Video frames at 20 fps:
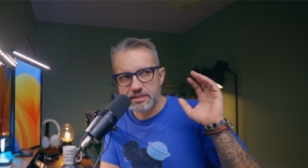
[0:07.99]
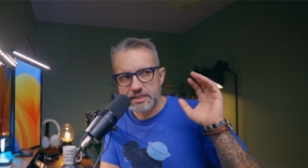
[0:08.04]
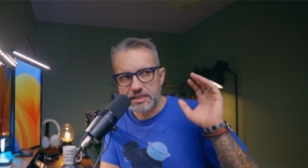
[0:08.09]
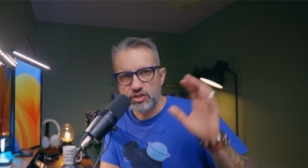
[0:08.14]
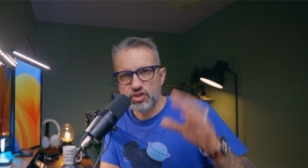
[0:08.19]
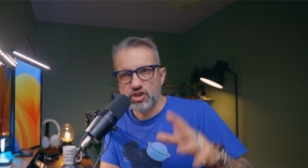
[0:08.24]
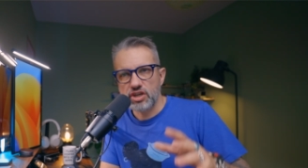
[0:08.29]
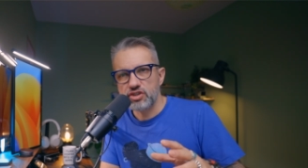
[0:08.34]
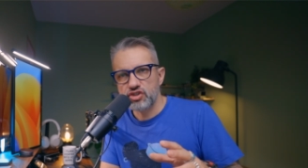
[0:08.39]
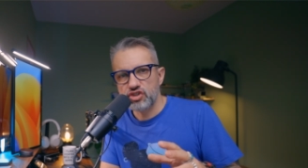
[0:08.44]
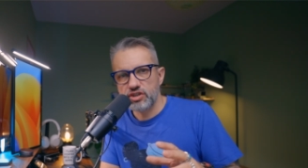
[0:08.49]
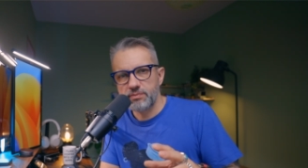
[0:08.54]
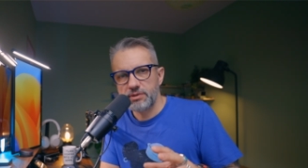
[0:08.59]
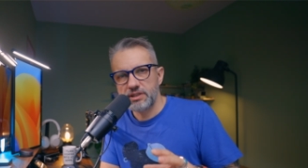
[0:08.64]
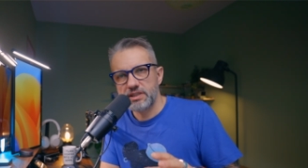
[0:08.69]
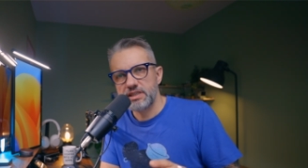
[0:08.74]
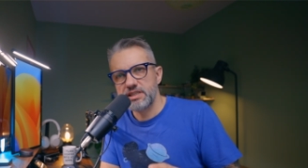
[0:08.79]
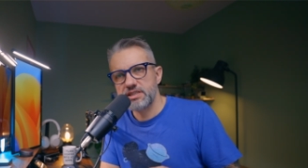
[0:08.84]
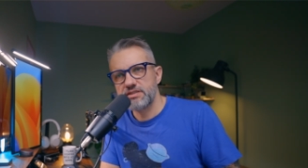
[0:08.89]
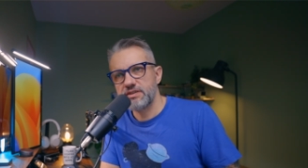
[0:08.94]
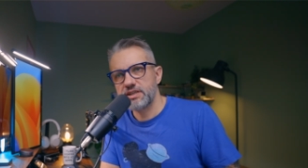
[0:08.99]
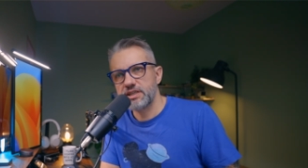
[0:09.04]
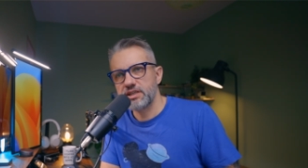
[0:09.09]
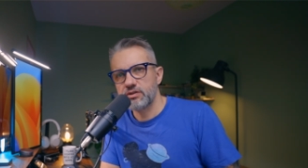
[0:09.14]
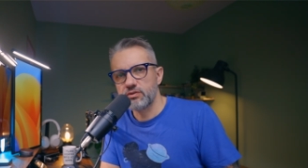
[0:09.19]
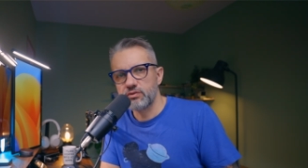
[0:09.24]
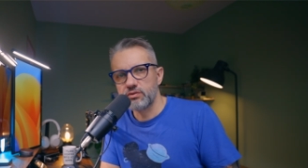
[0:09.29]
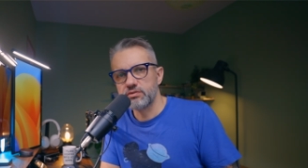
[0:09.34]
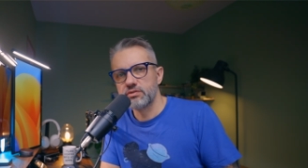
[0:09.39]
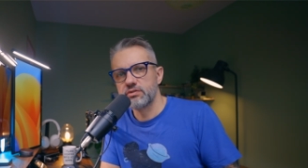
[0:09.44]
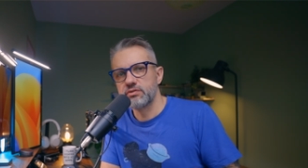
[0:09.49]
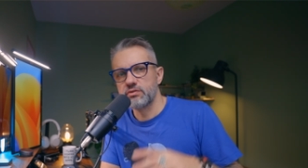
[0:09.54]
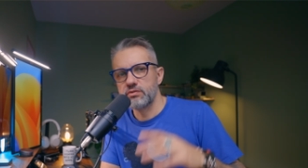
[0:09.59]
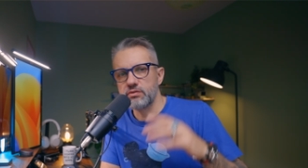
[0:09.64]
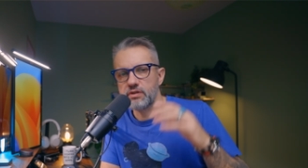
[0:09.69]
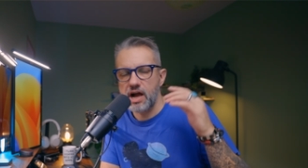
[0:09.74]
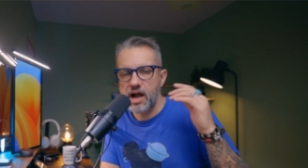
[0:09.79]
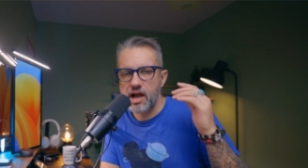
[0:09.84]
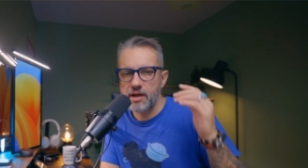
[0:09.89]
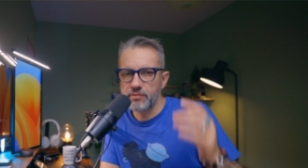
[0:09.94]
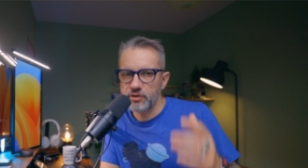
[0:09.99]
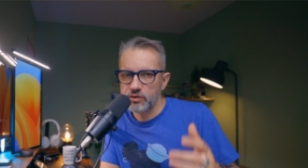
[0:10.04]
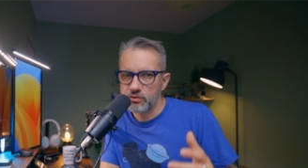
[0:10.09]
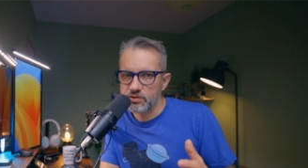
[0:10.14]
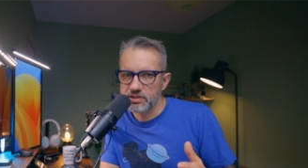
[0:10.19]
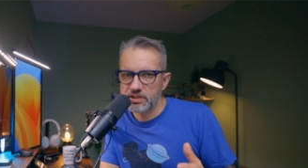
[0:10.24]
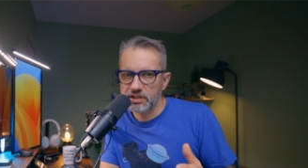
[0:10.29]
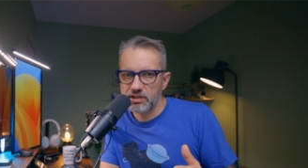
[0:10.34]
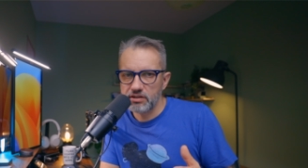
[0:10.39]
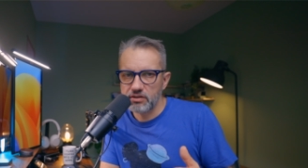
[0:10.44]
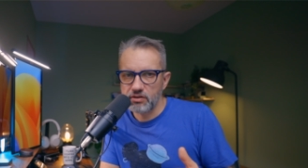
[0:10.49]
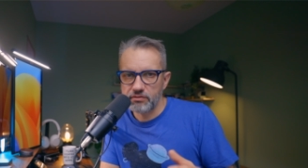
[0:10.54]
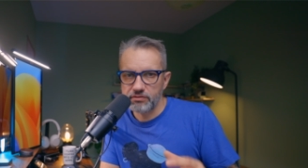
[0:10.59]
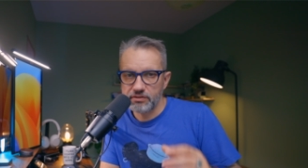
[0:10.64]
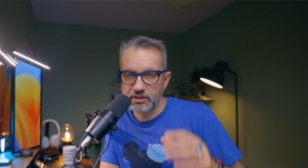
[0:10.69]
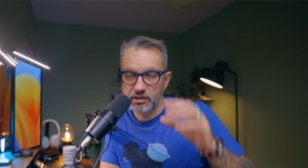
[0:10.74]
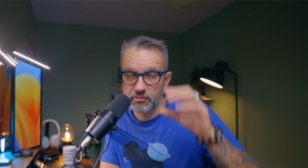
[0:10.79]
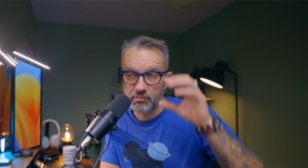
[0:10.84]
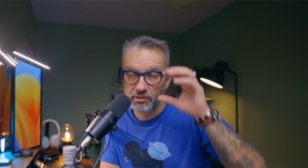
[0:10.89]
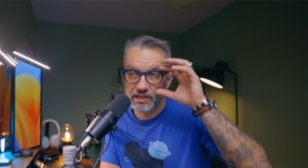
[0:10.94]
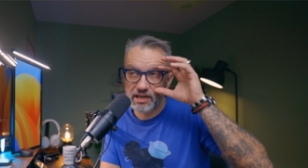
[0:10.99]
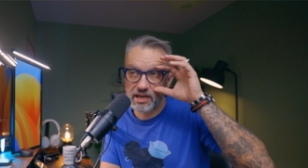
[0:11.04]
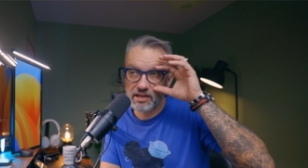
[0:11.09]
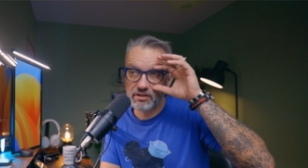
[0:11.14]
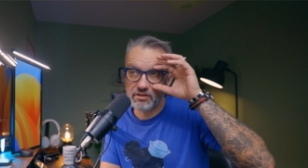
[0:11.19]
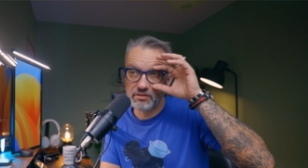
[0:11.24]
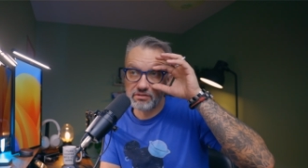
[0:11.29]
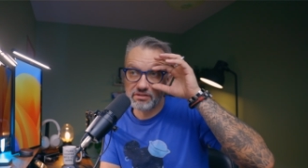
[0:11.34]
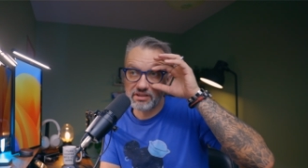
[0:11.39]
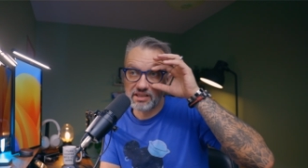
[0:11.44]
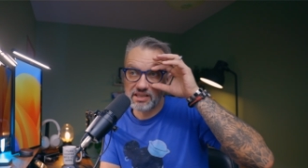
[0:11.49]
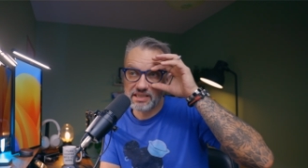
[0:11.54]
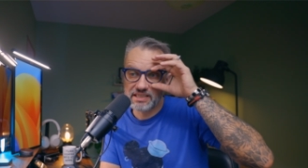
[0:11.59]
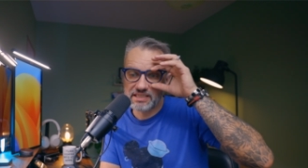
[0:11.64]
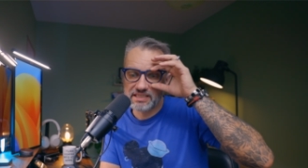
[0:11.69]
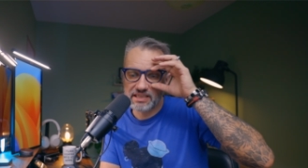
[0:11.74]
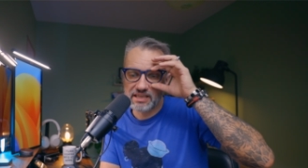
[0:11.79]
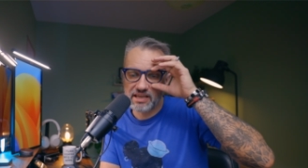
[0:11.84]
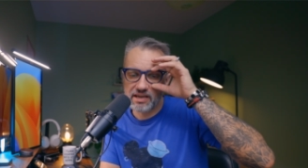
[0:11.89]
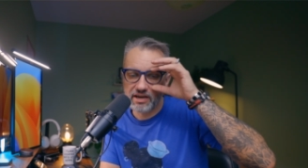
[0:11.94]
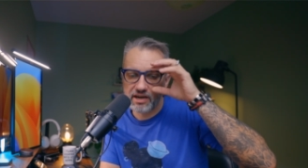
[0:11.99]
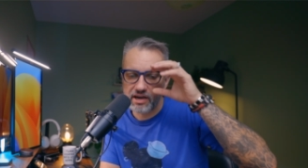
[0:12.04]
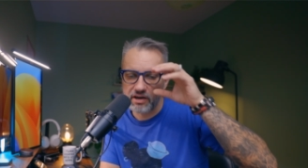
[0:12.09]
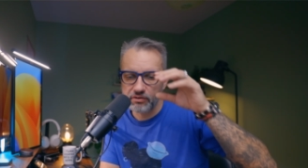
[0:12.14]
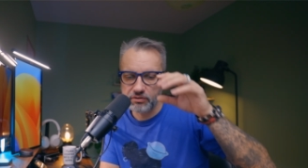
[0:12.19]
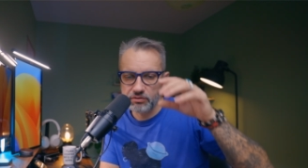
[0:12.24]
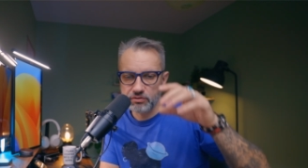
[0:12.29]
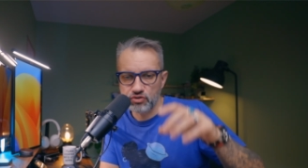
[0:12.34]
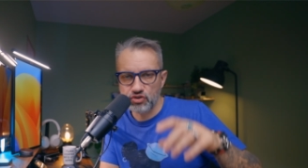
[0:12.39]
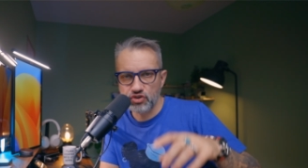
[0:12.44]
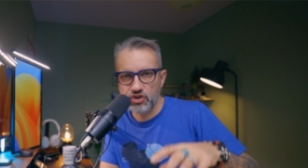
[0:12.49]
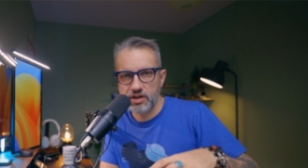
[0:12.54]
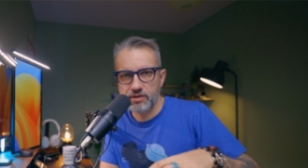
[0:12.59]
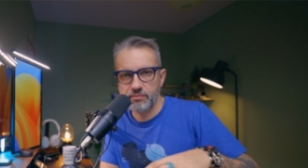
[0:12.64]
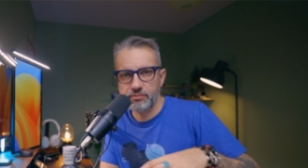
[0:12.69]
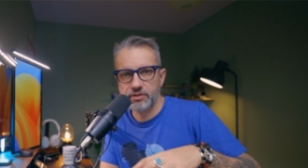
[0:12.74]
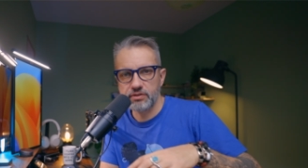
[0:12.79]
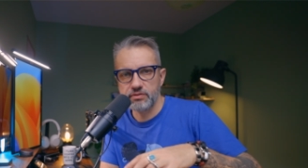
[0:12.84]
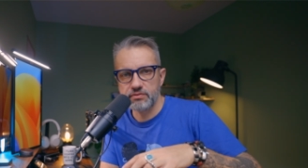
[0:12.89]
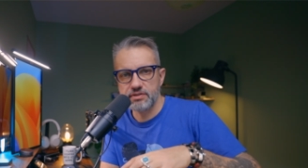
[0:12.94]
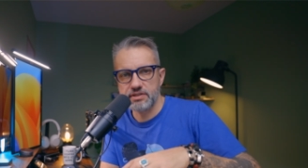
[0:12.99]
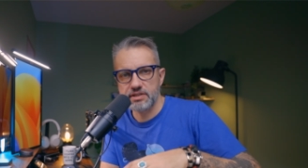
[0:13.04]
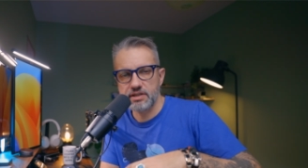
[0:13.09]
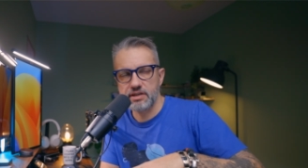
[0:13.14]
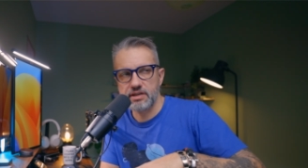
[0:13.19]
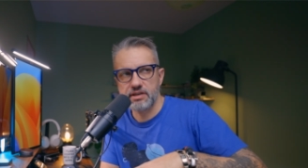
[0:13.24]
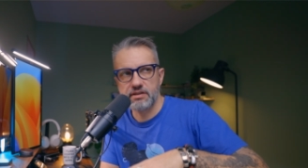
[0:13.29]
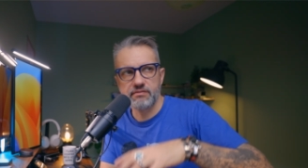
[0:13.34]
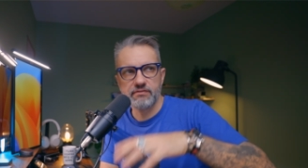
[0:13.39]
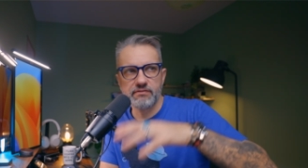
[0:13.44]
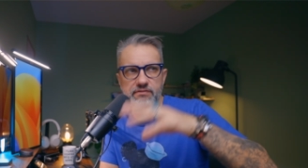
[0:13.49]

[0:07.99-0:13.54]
The ChatGPT is a very cool tool, I'm using it often, but I don't like that I have to jump to the